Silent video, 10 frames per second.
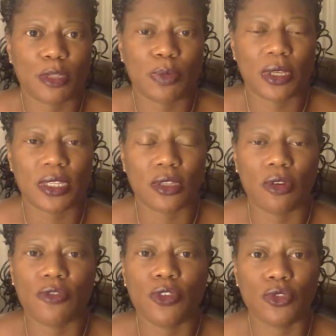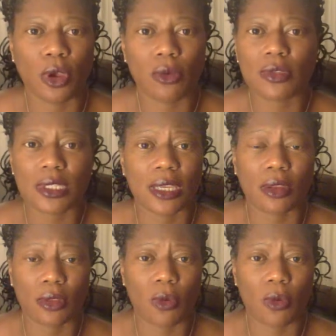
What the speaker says: please know if you don't see it on the